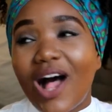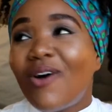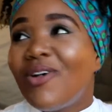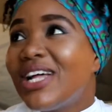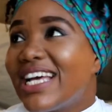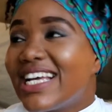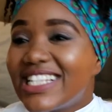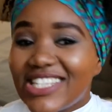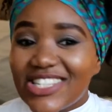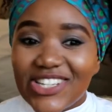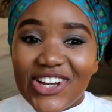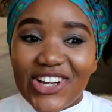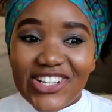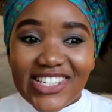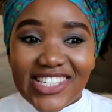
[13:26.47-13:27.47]
I will
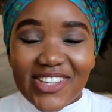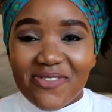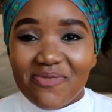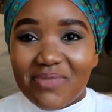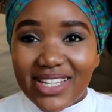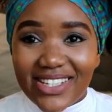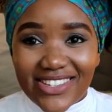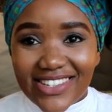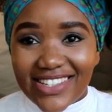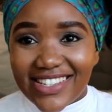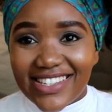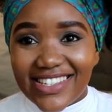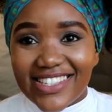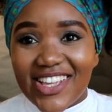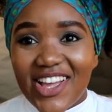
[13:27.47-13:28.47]
insert some
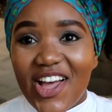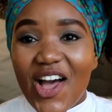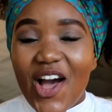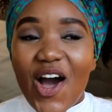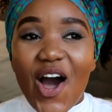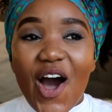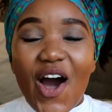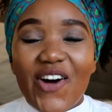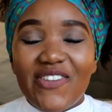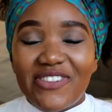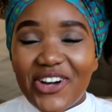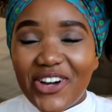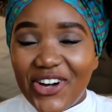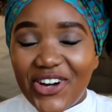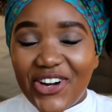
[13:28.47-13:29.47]
pictures of
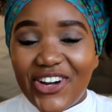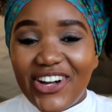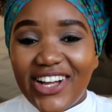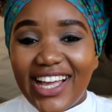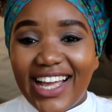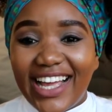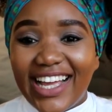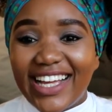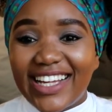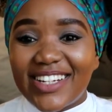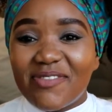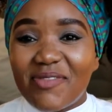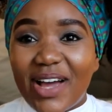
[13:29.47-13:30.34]
her and